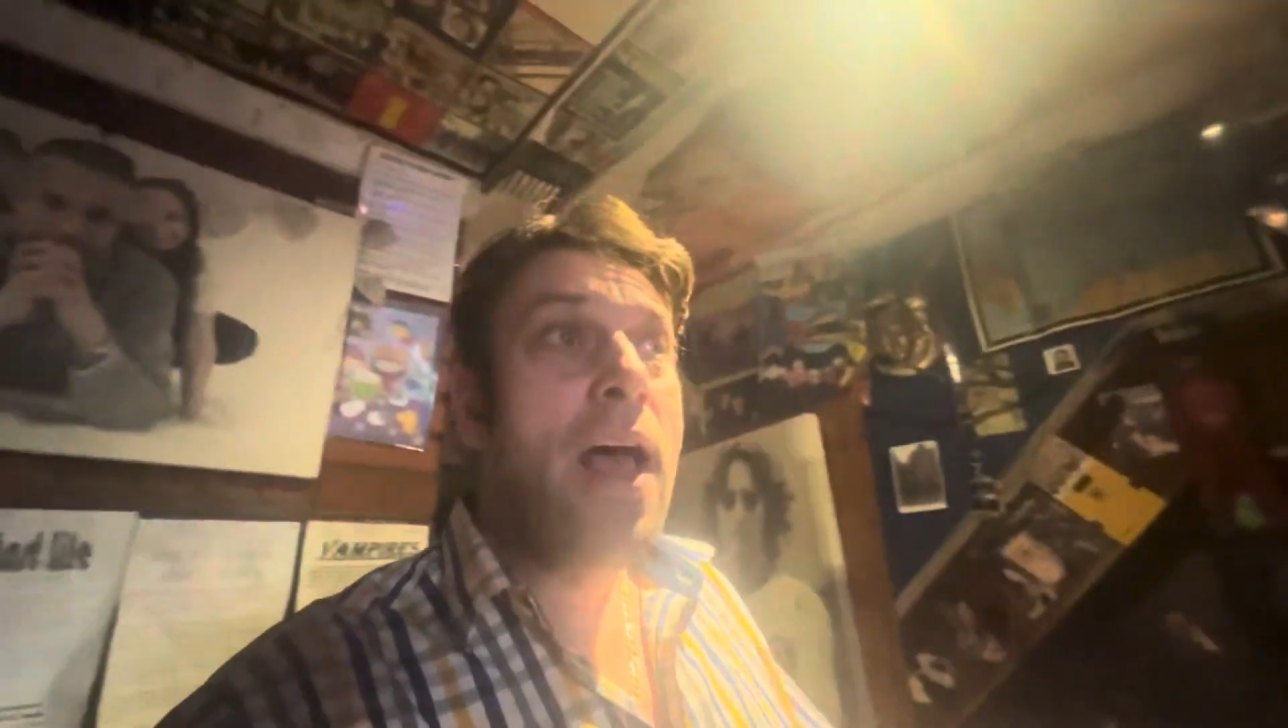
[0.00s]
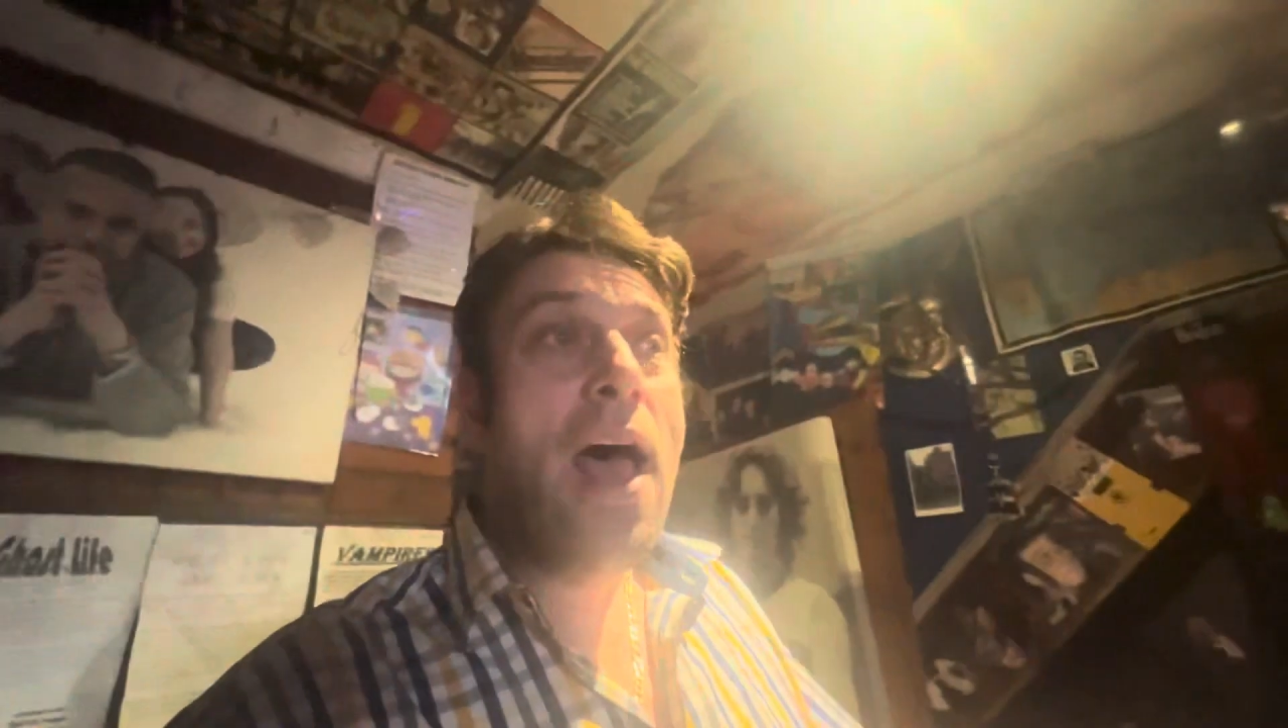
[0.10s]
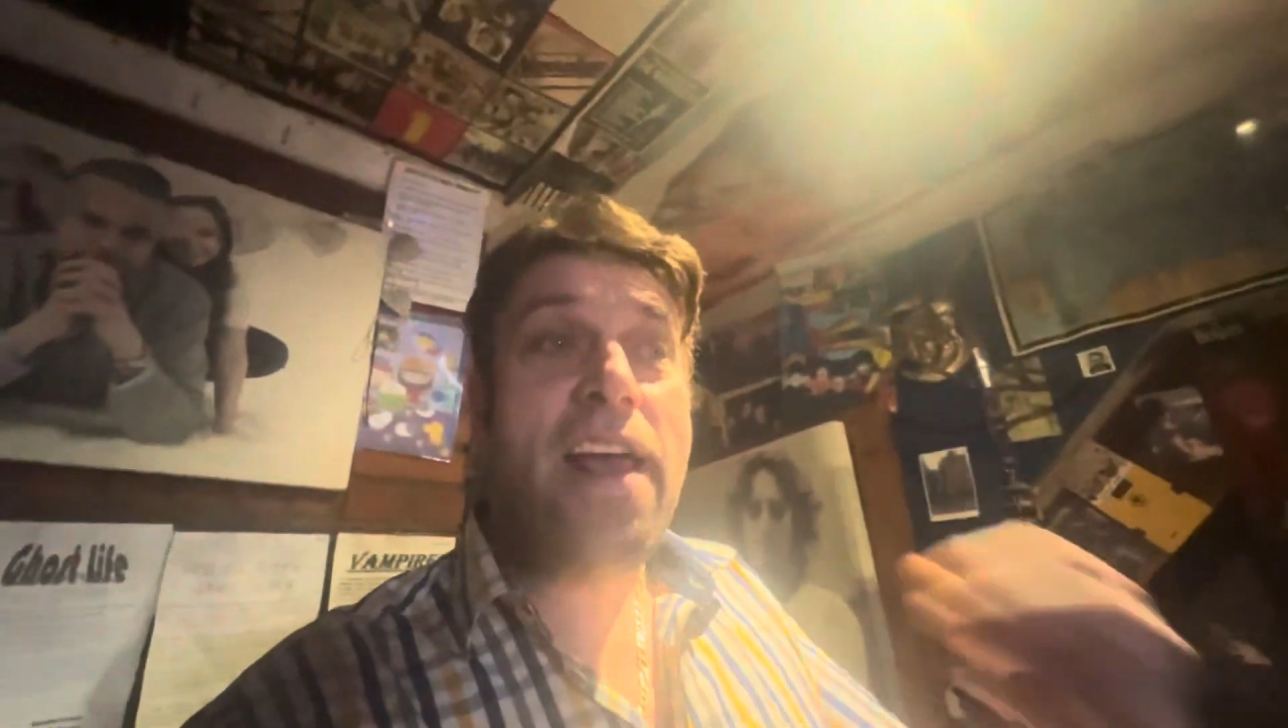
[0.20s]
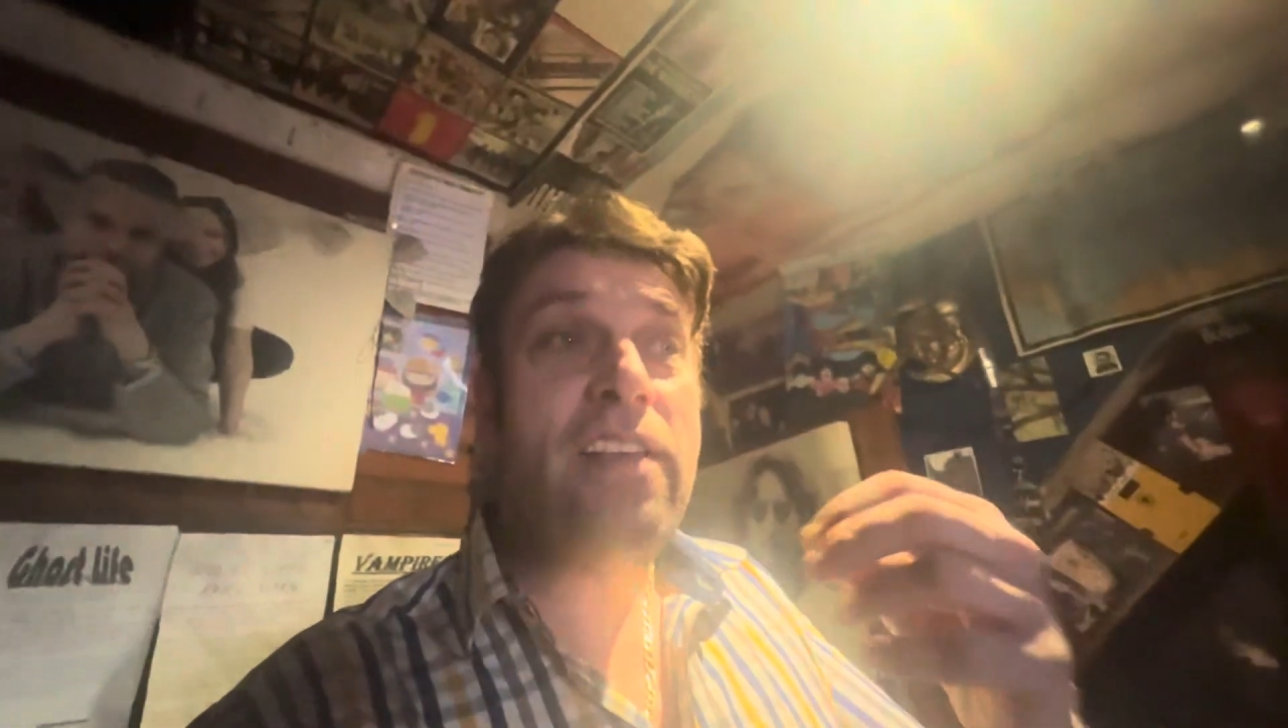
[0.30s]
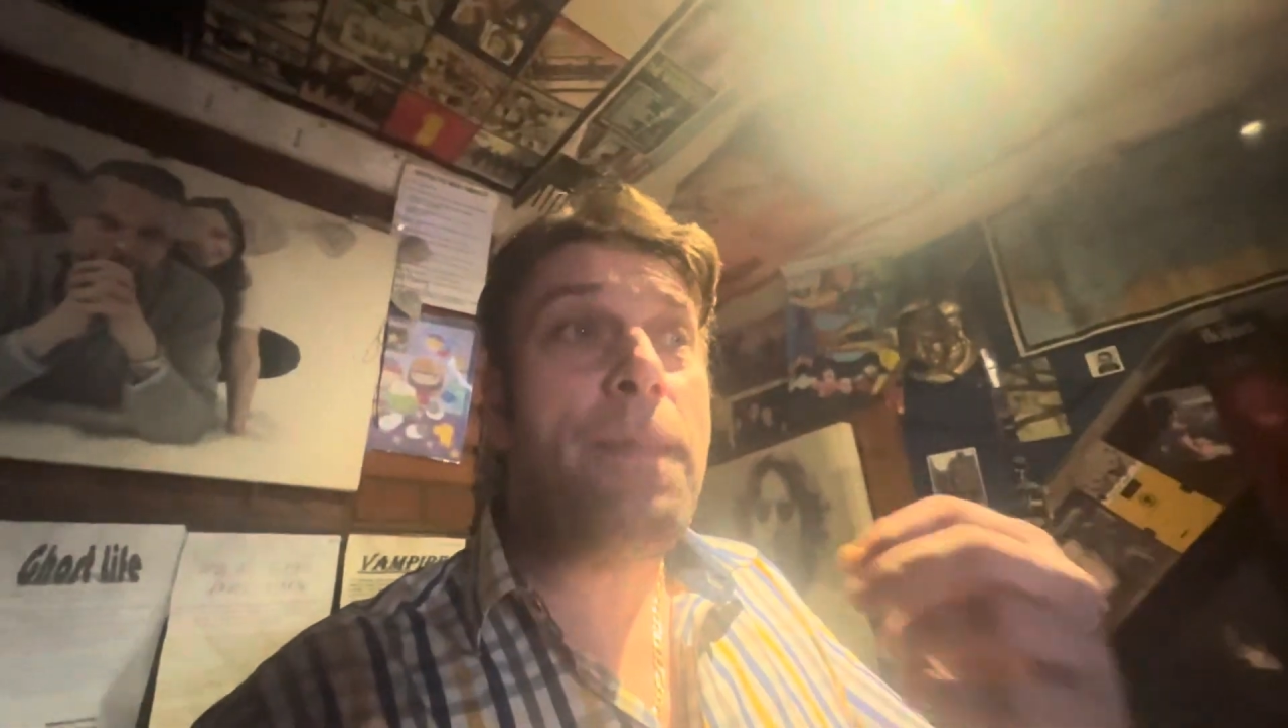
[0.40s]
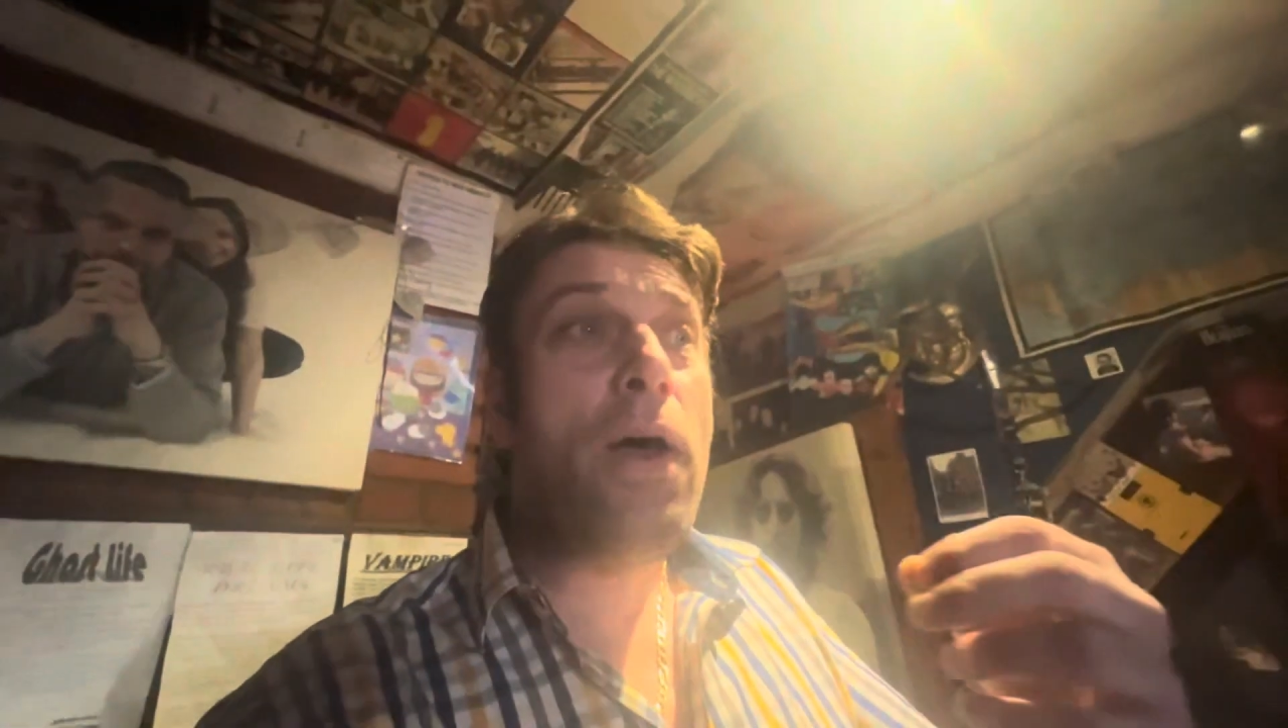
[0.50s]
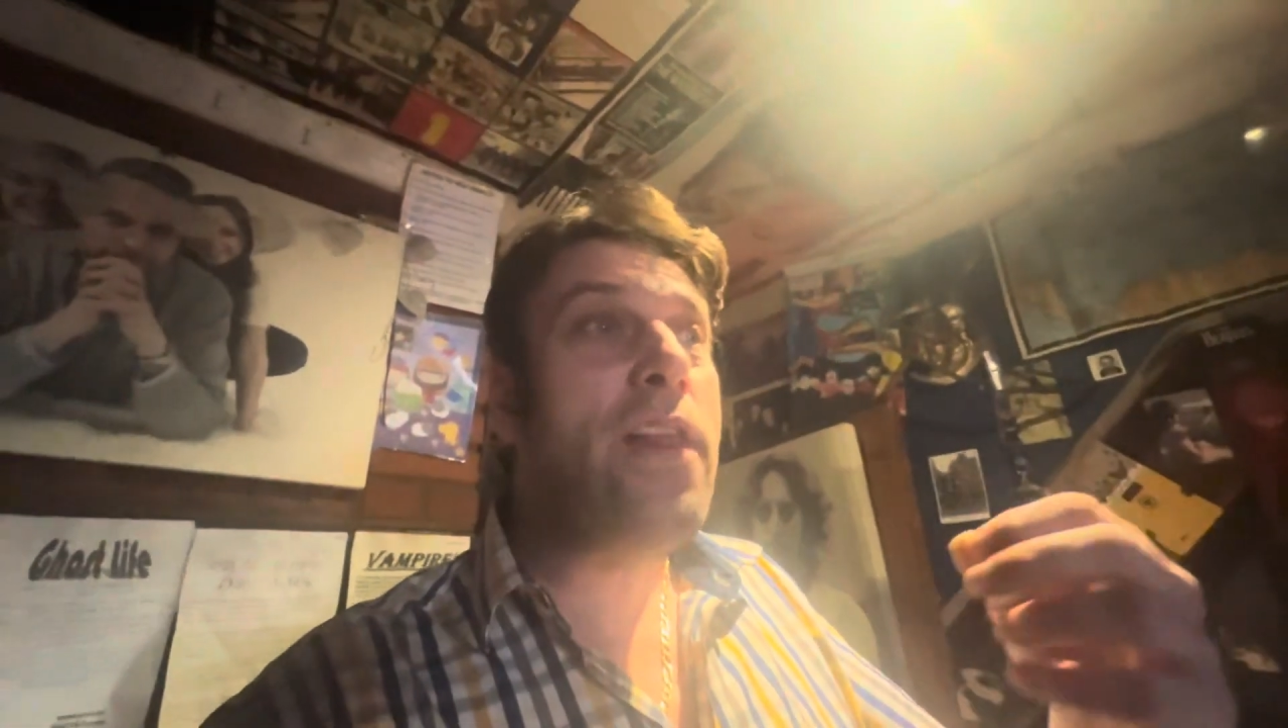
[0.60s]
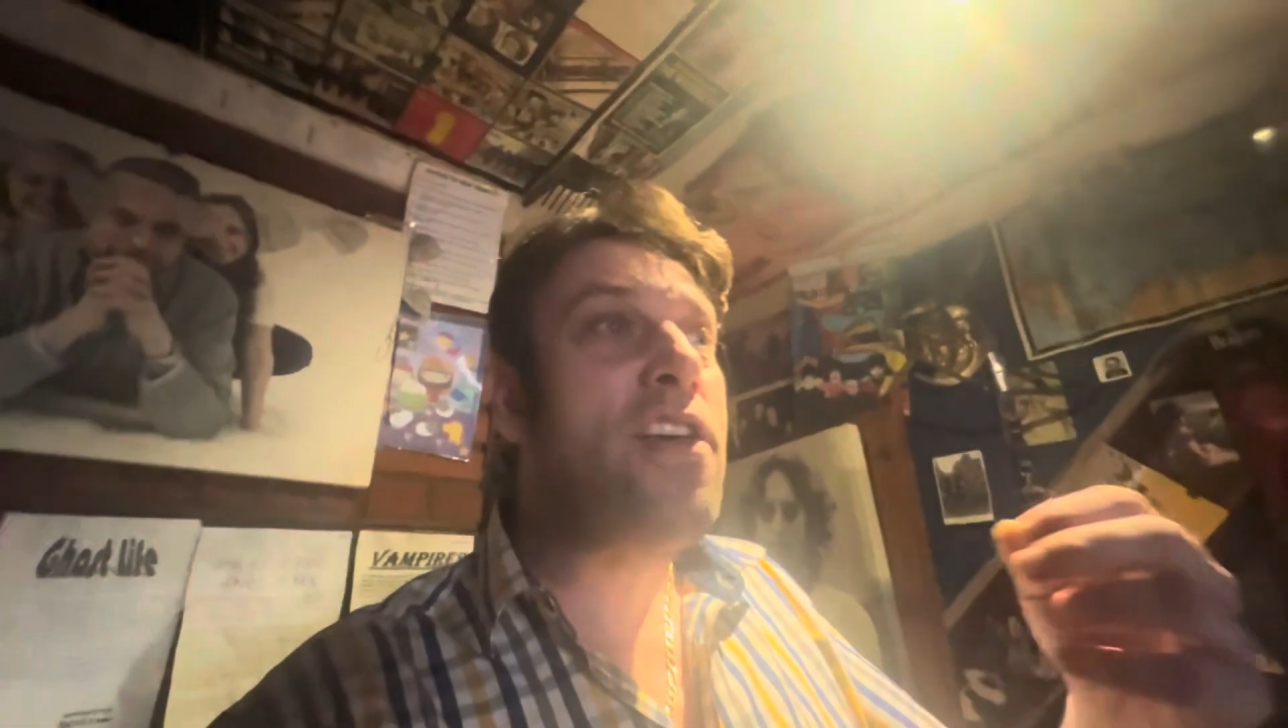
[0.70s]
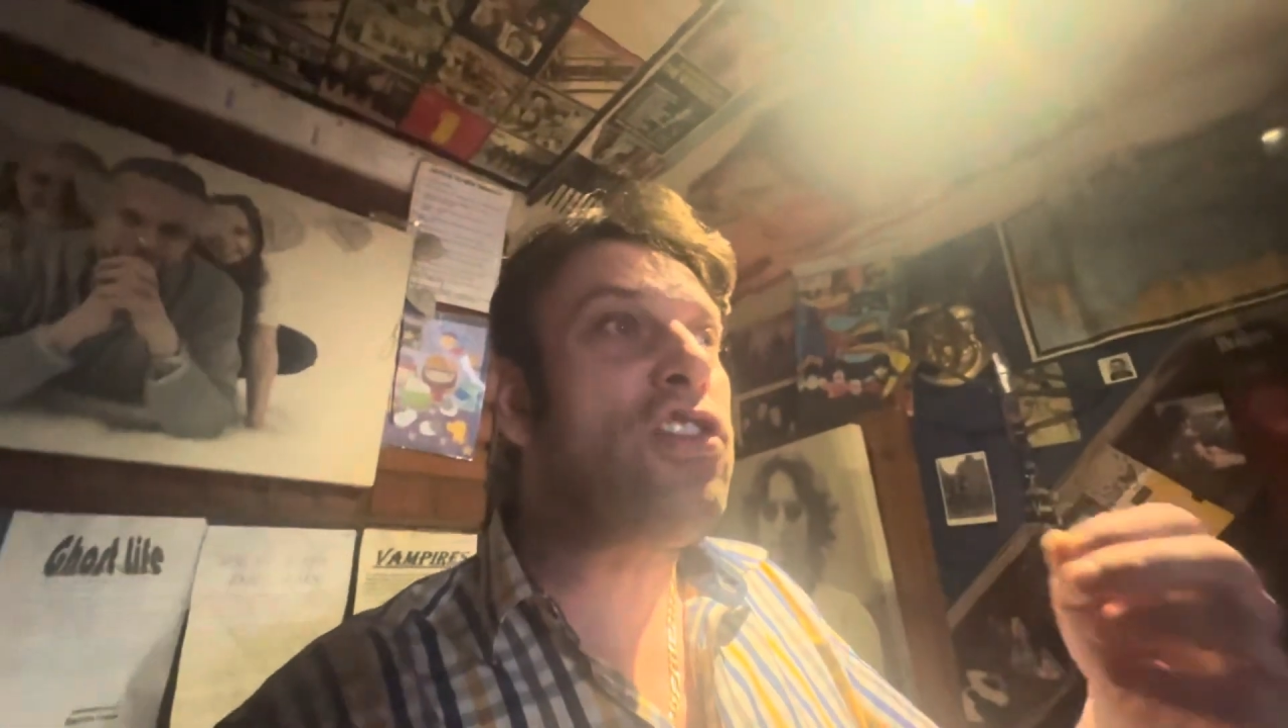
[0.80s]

And that's, and they